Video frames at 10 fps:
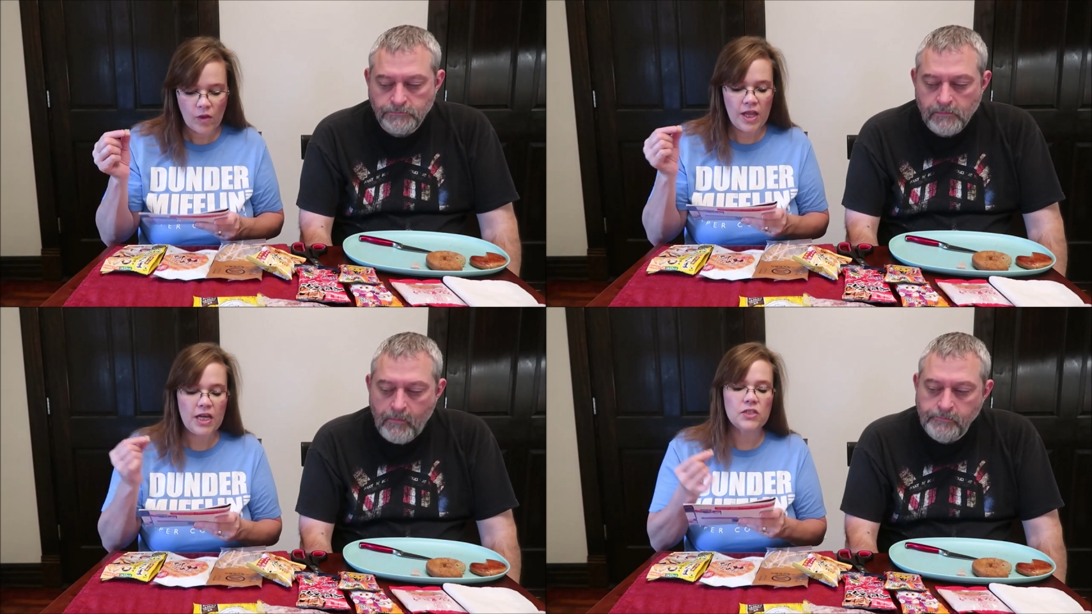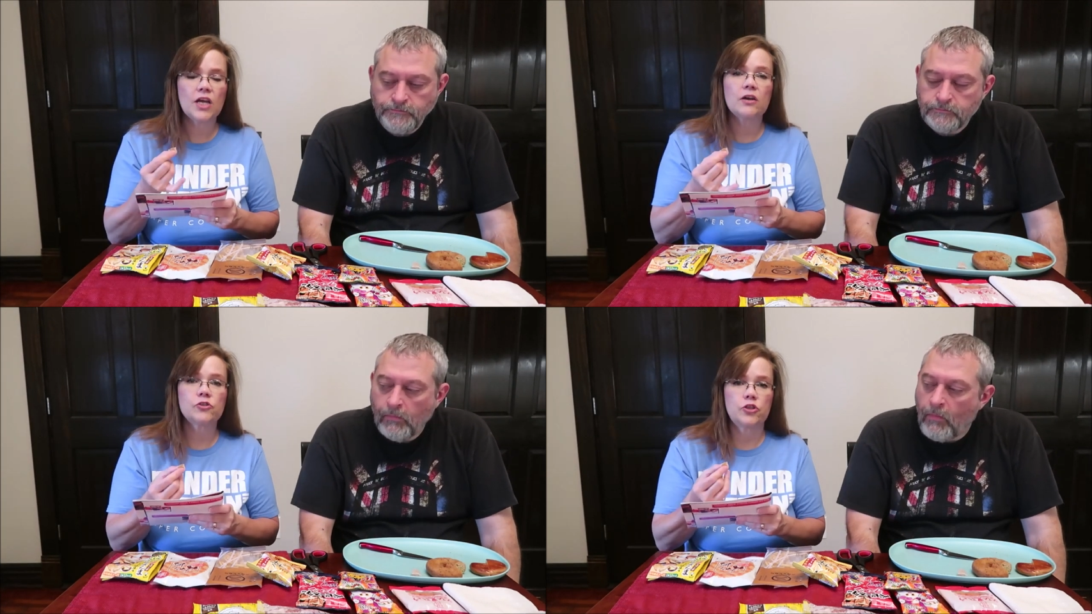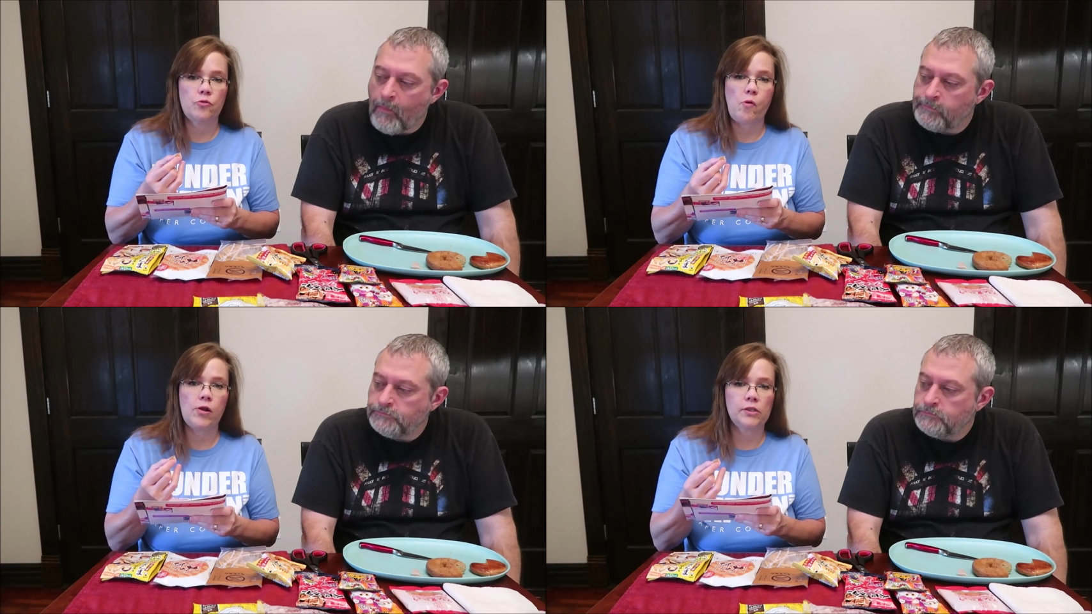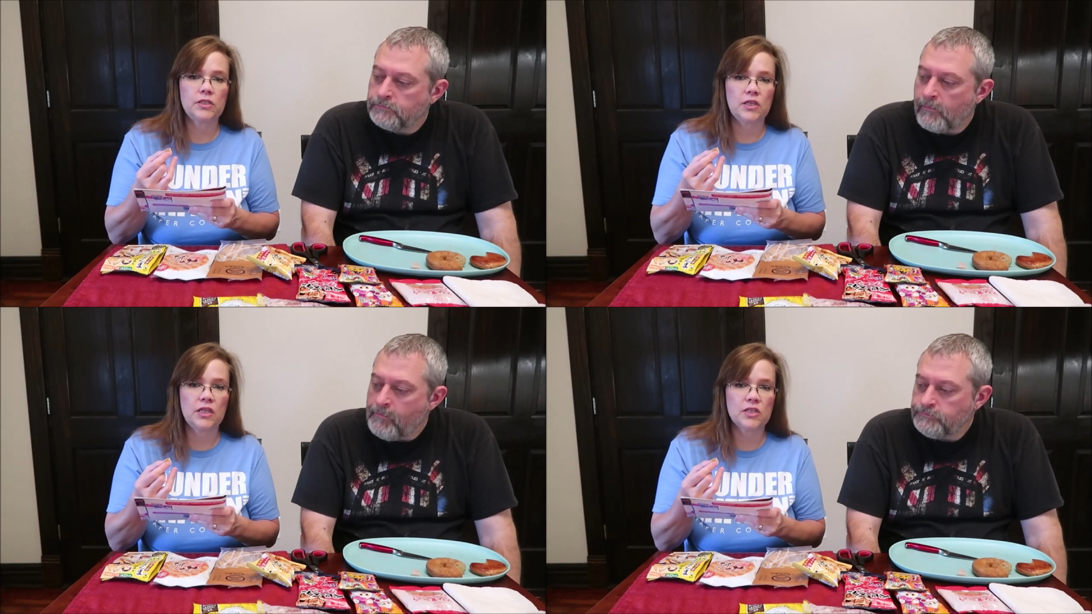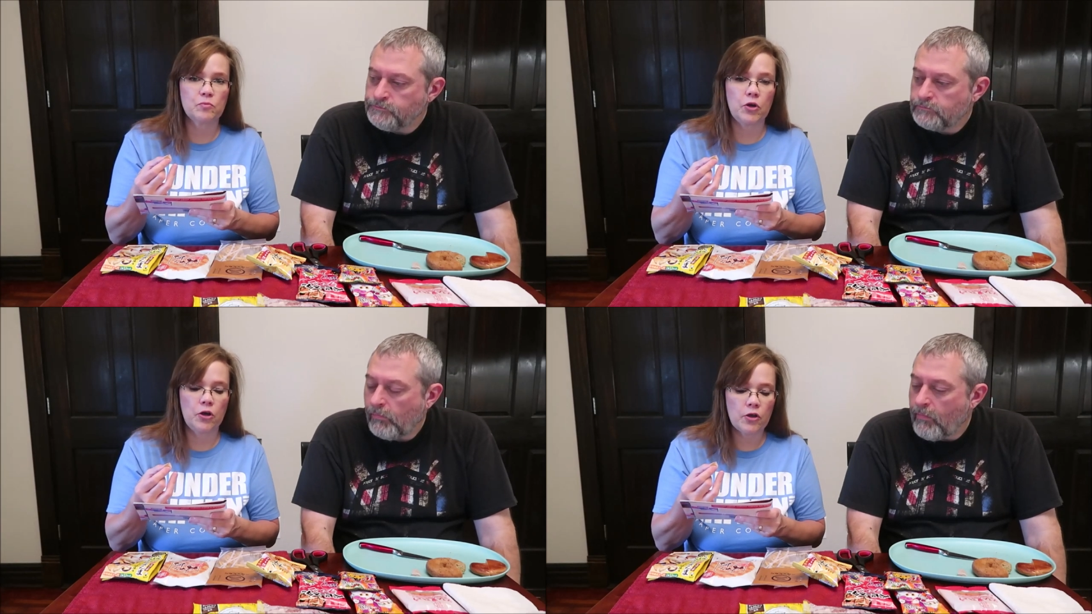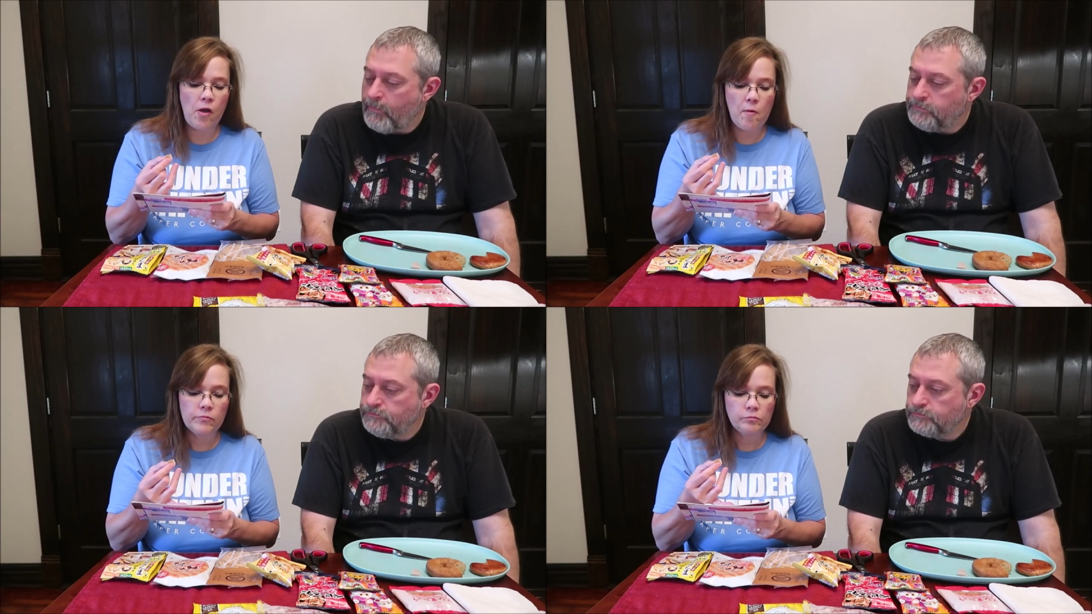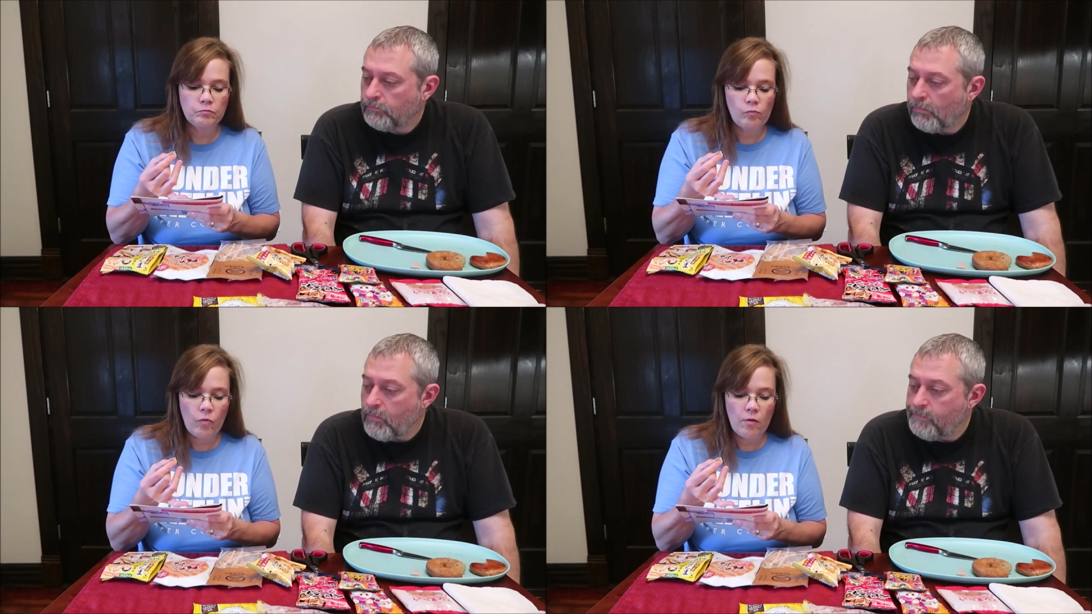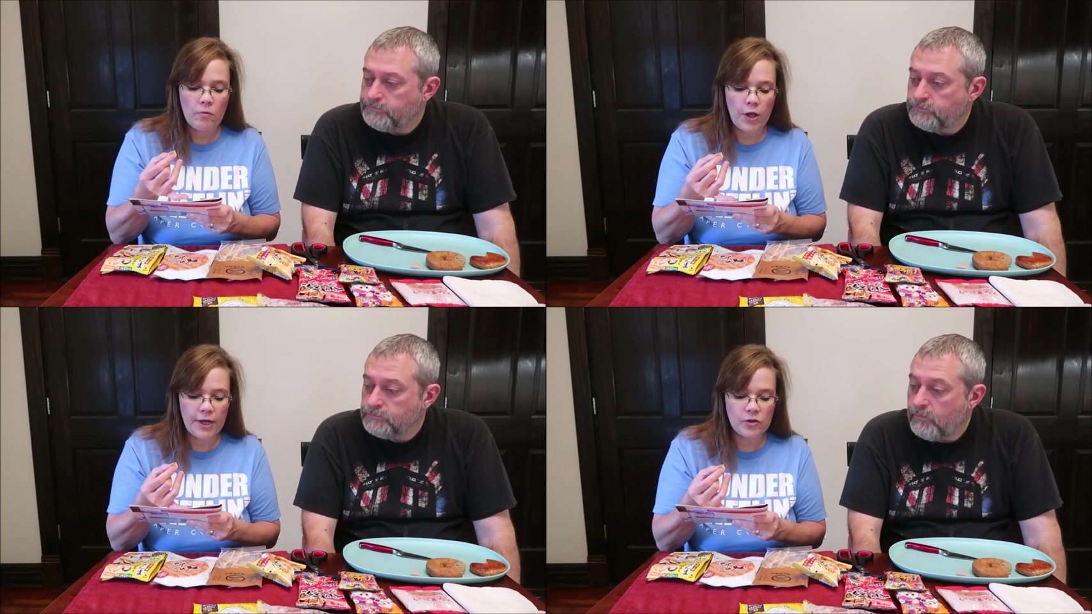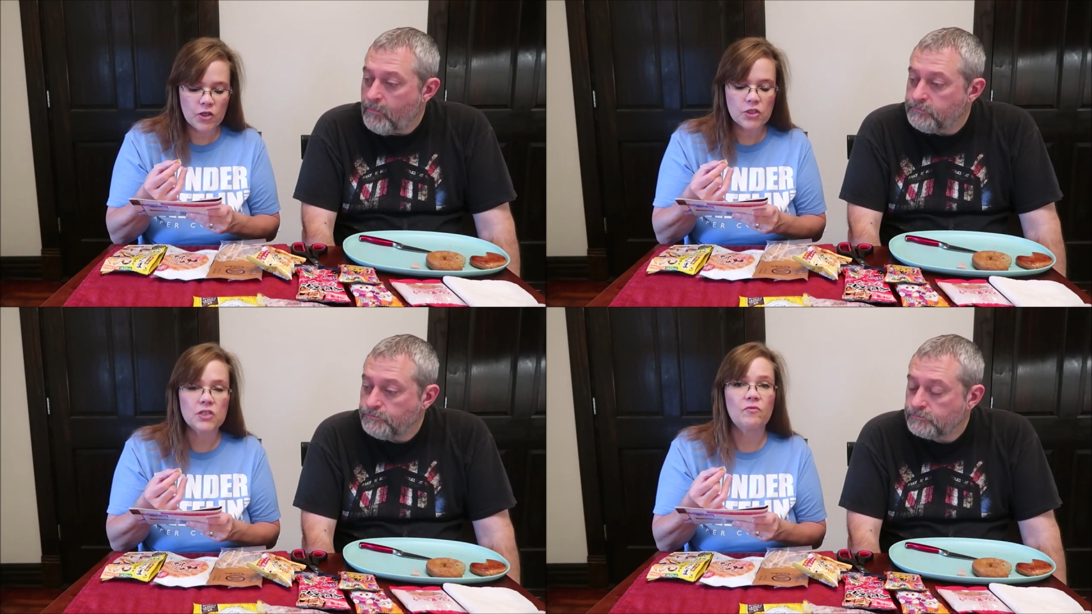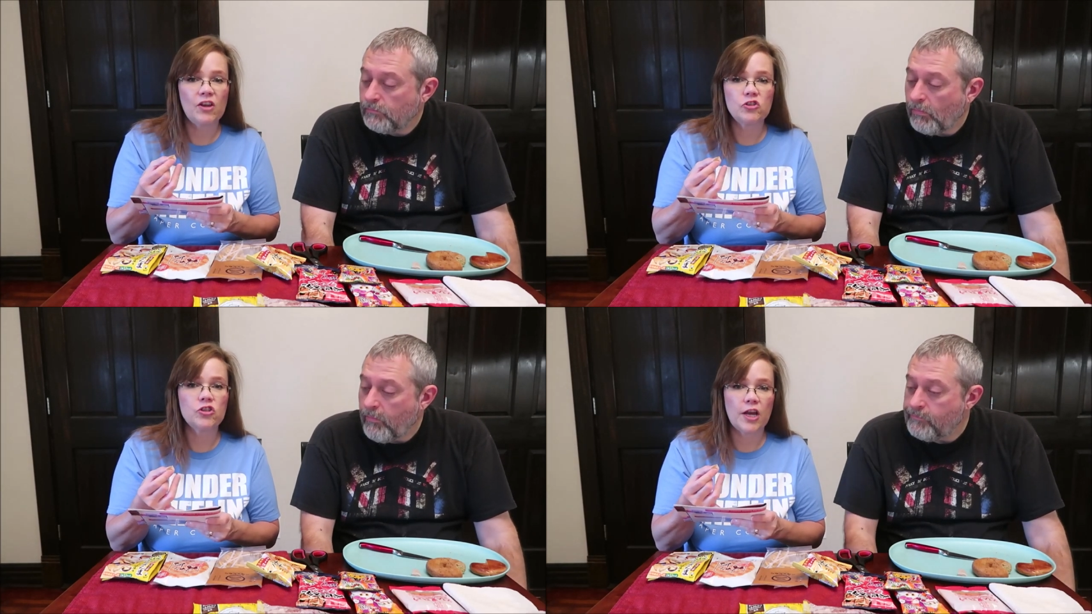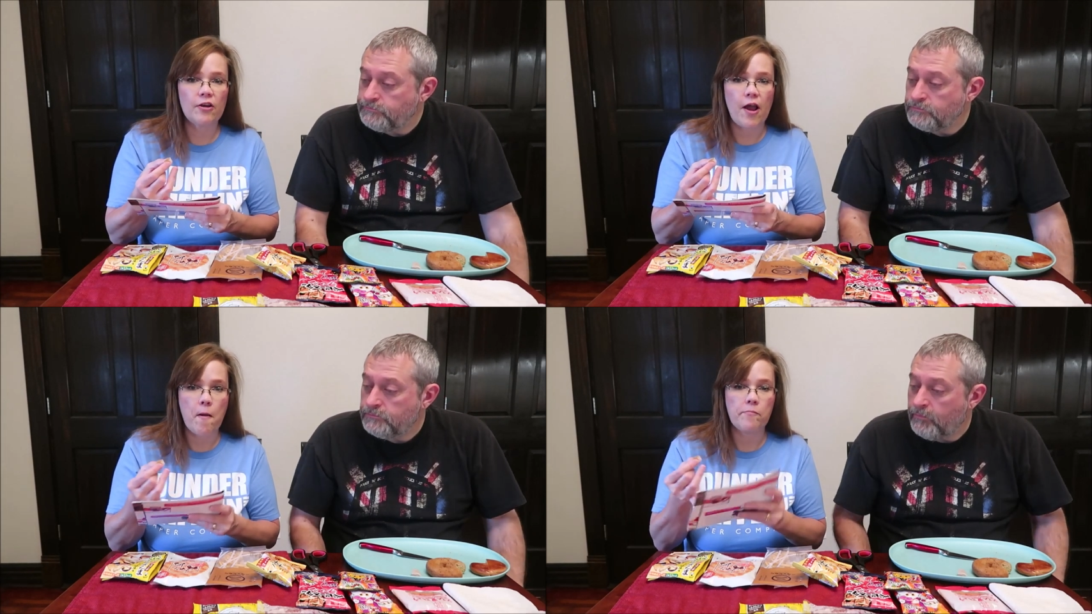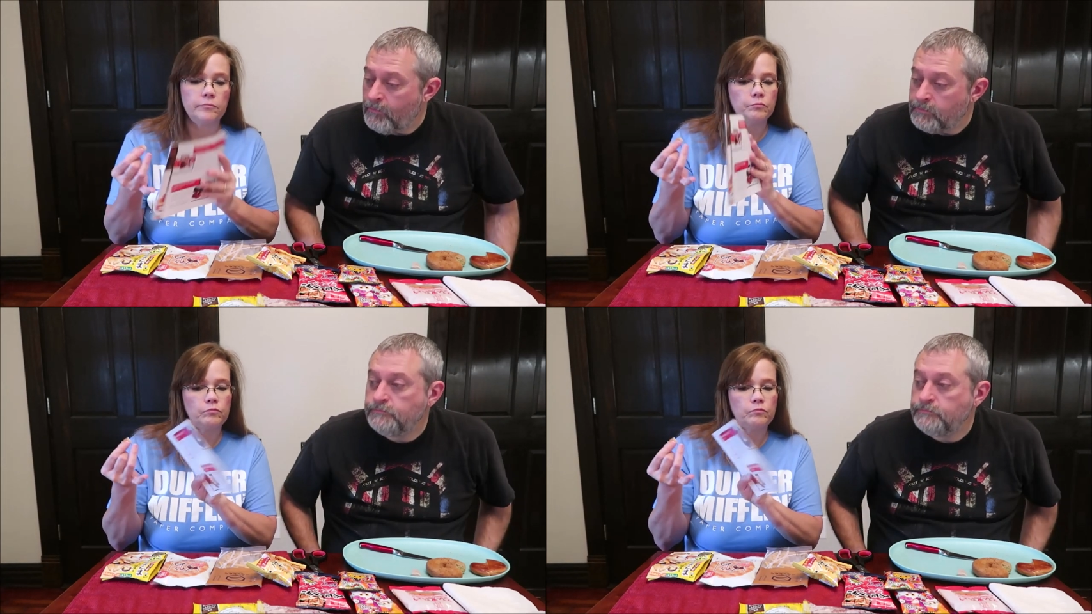Speaker 1: And it tells you on this in this book, like this is vegetarian.